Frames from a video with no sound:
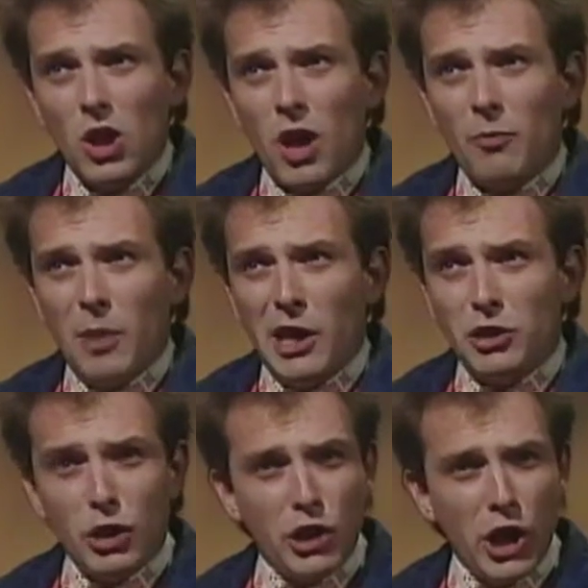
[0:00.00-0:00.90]
I've been
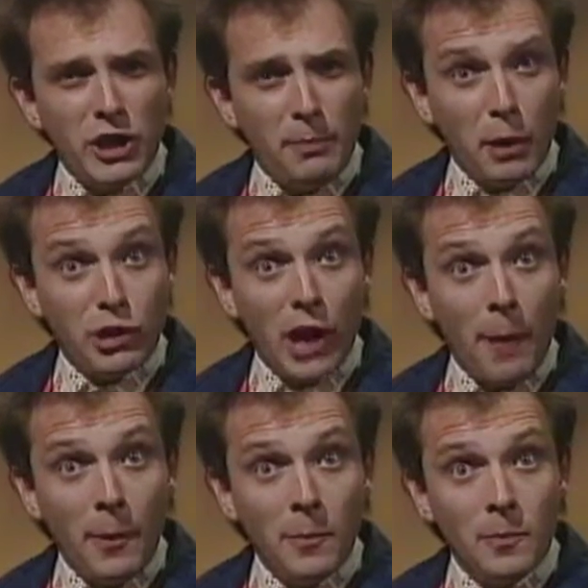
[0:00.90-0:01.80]
to the dirty
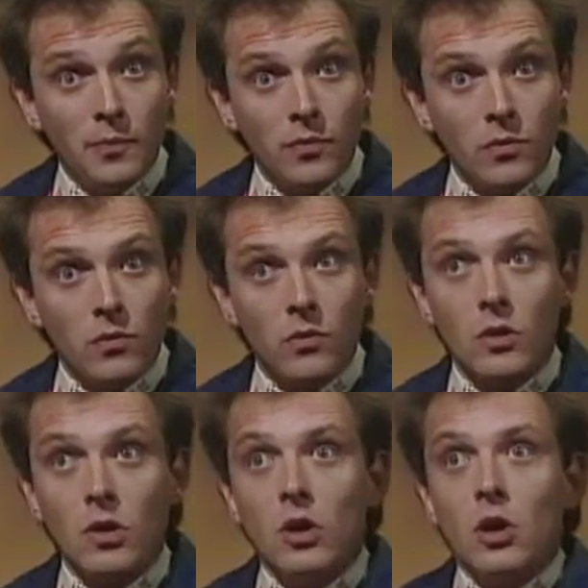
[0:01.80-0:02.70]
bookshop.
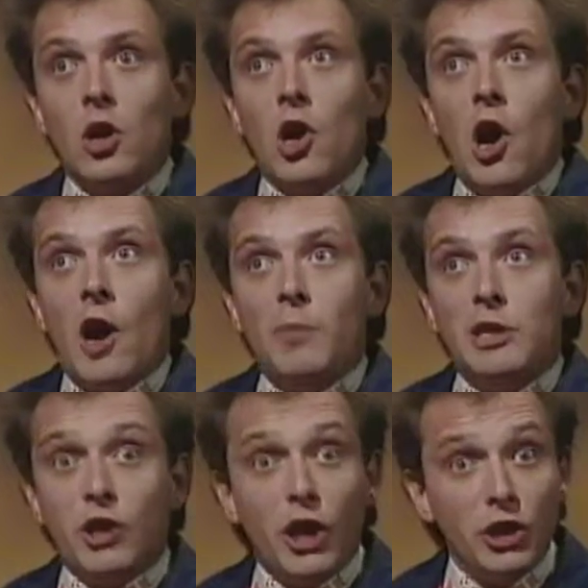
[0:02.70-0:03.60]
I've
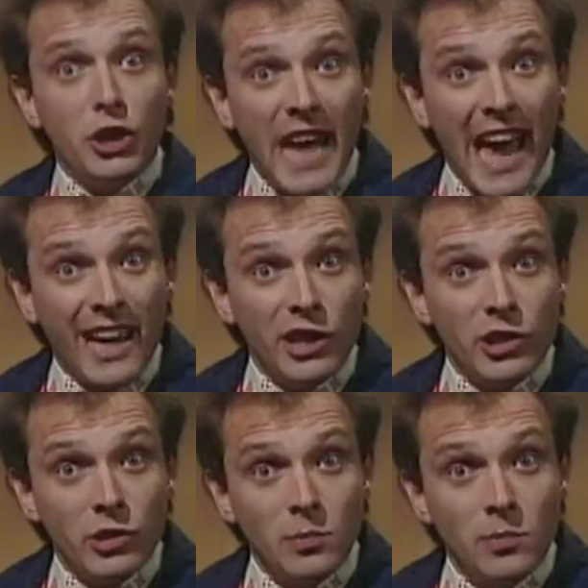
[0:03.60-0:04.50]
been to the
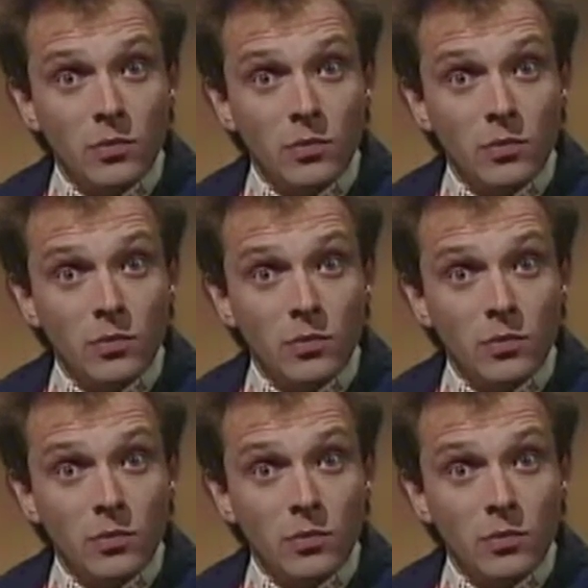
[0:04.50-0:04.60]
undertakers.